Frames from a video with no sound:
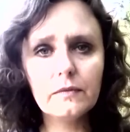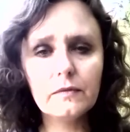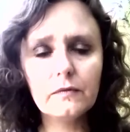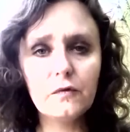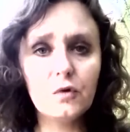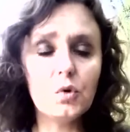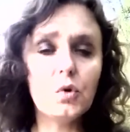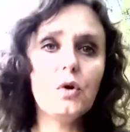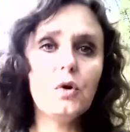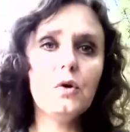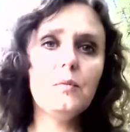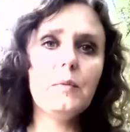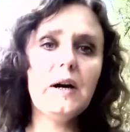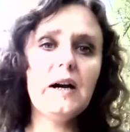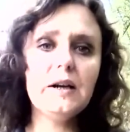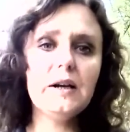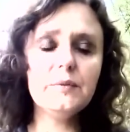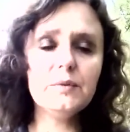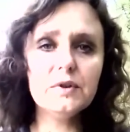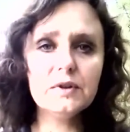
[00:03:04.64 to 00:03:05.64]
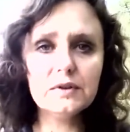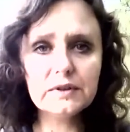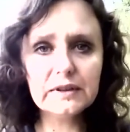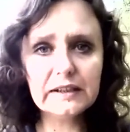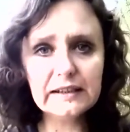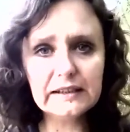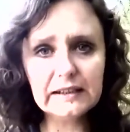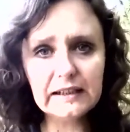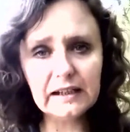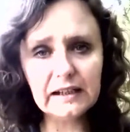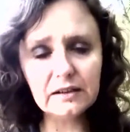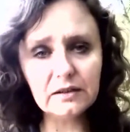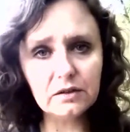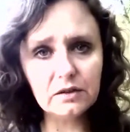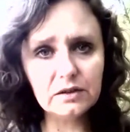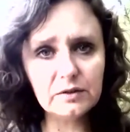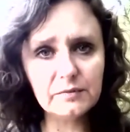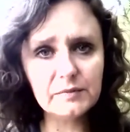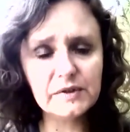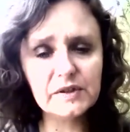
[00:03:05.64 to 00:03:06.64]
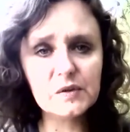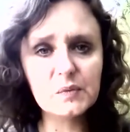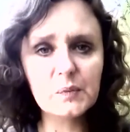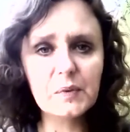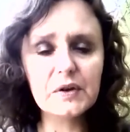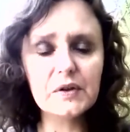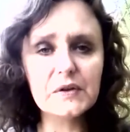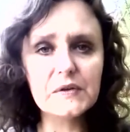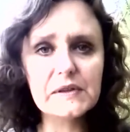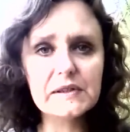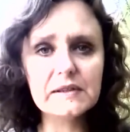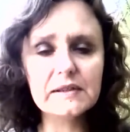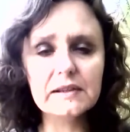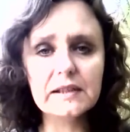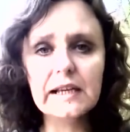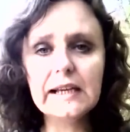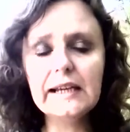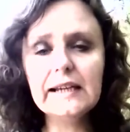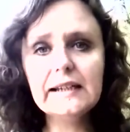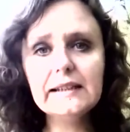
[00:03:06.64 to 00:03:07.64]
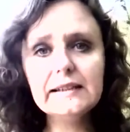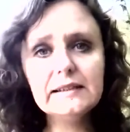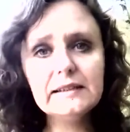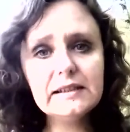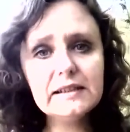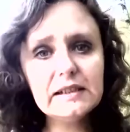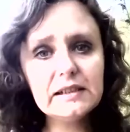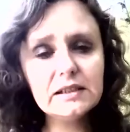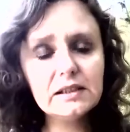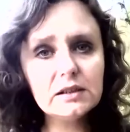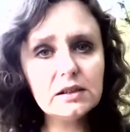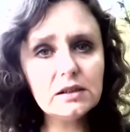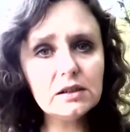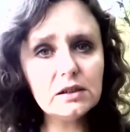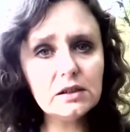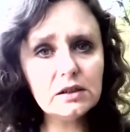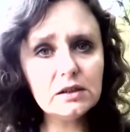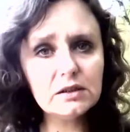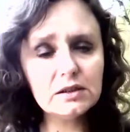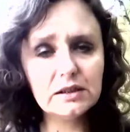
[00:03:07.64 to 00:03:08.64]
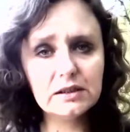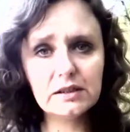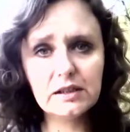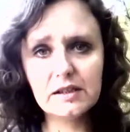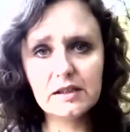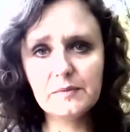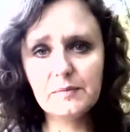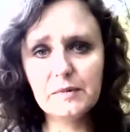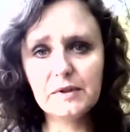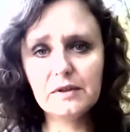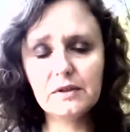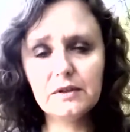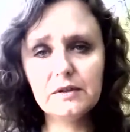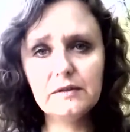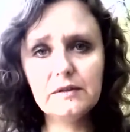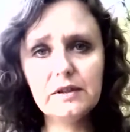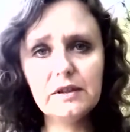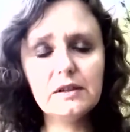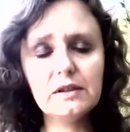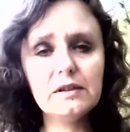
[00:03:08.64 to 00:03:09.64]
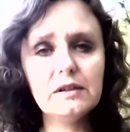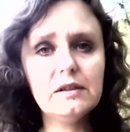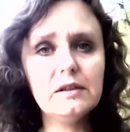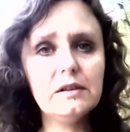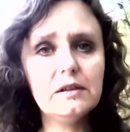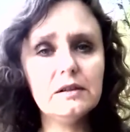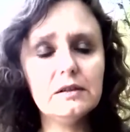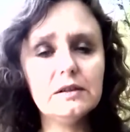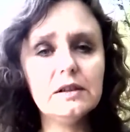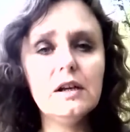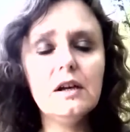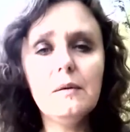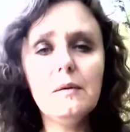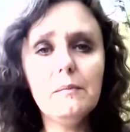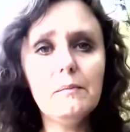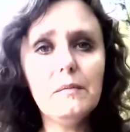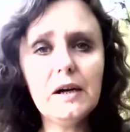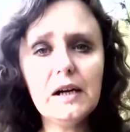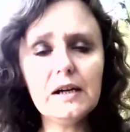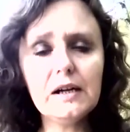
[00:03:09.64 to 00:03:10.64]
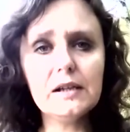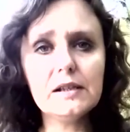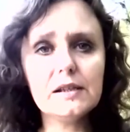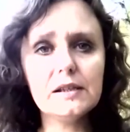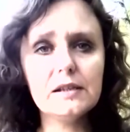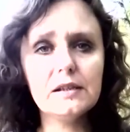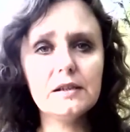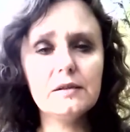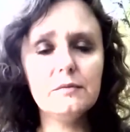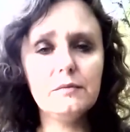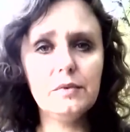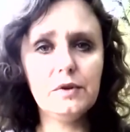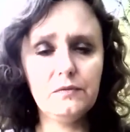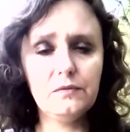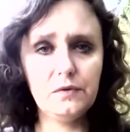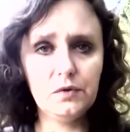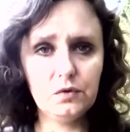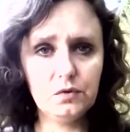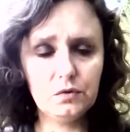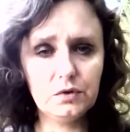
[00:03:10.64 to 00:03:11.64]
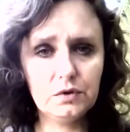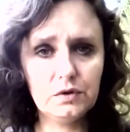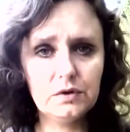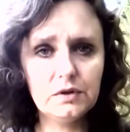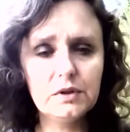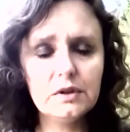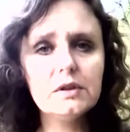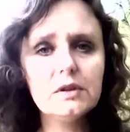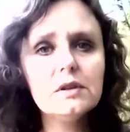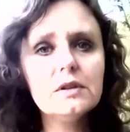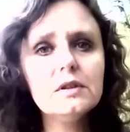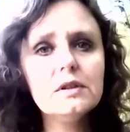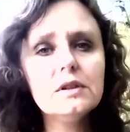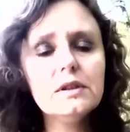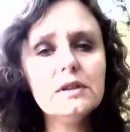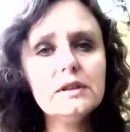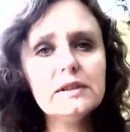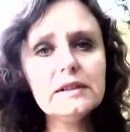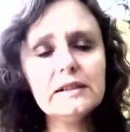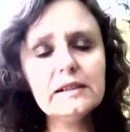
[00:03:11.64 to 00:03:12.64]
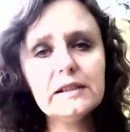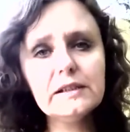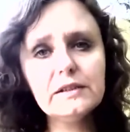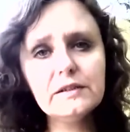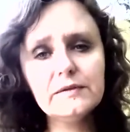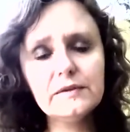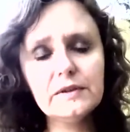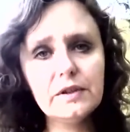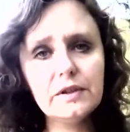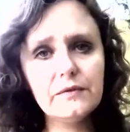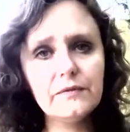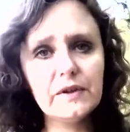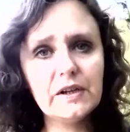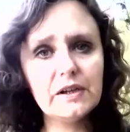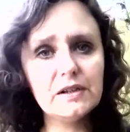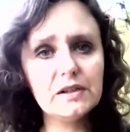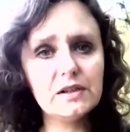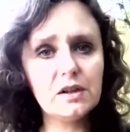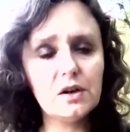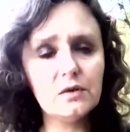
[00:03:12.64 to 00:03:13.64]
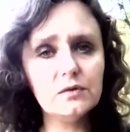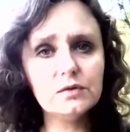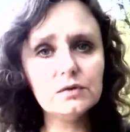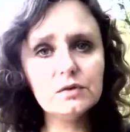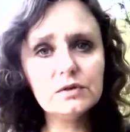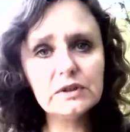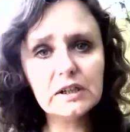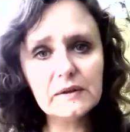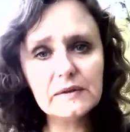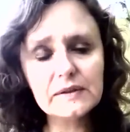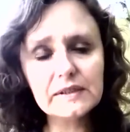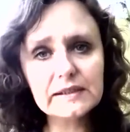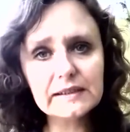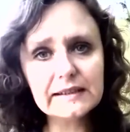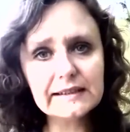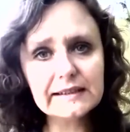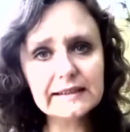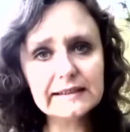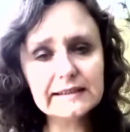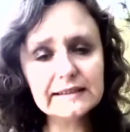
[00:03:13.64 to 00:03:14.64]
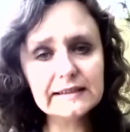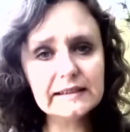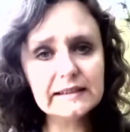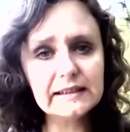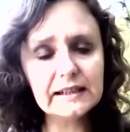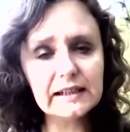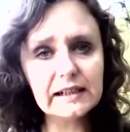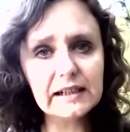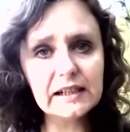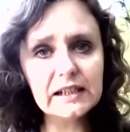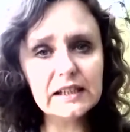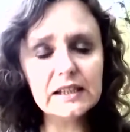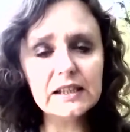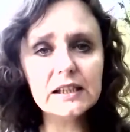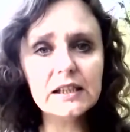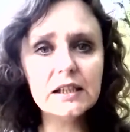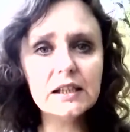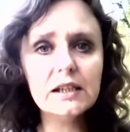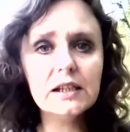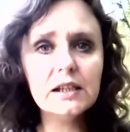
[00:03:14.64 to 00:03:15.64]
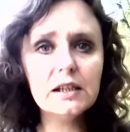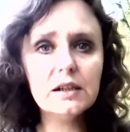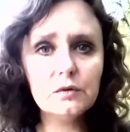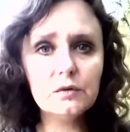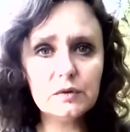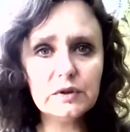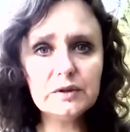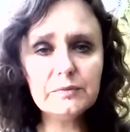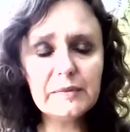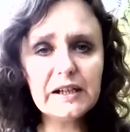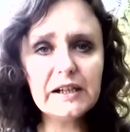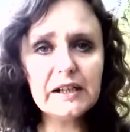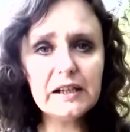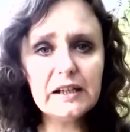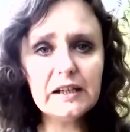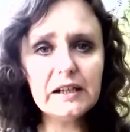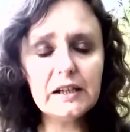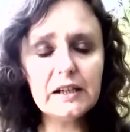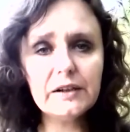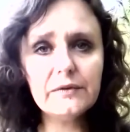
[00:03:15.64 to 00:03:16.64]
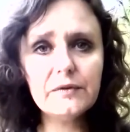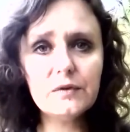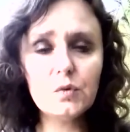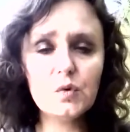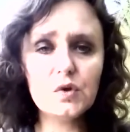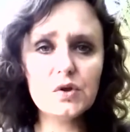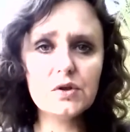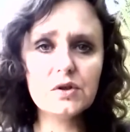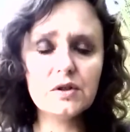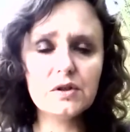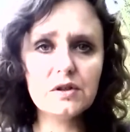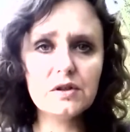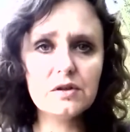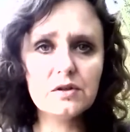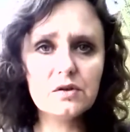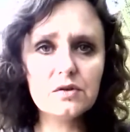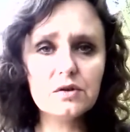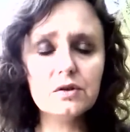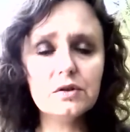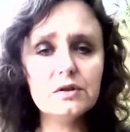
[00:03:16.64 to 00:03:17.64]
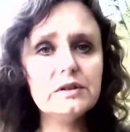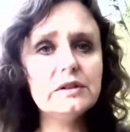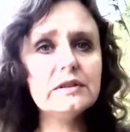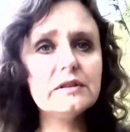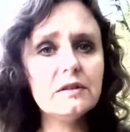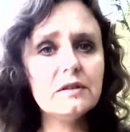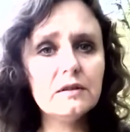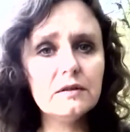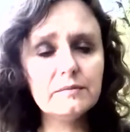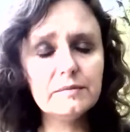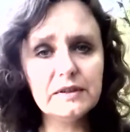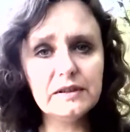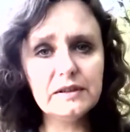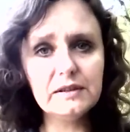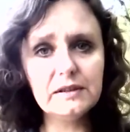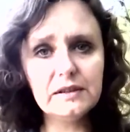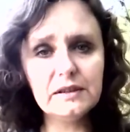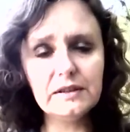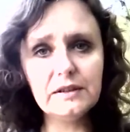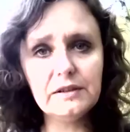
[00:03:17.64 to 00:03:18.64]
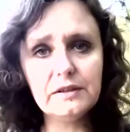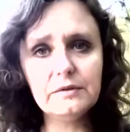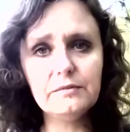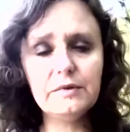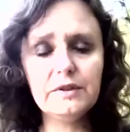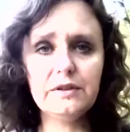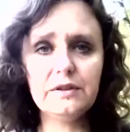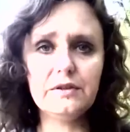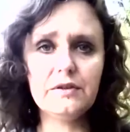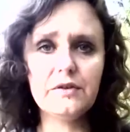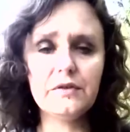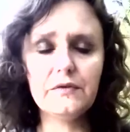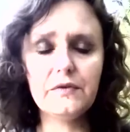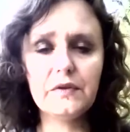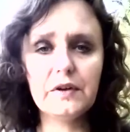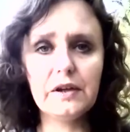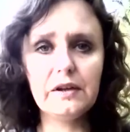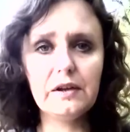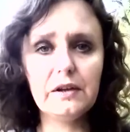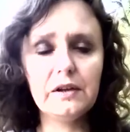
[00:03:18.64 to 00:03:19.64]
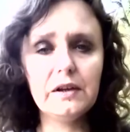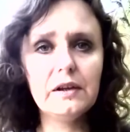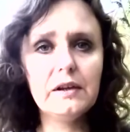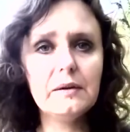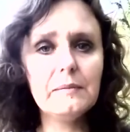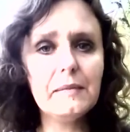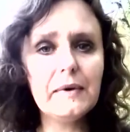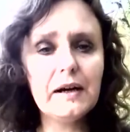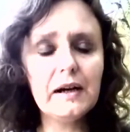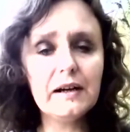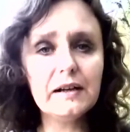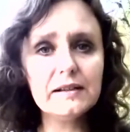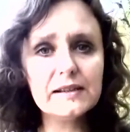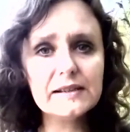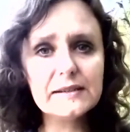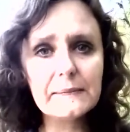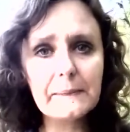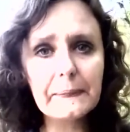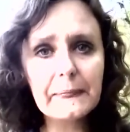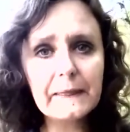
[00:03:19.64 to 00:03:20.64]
whom I'm not an anonymous person, that all that has been going on must be viewed in the light of the events of 2009, when my life was destroyed completely within 3 months.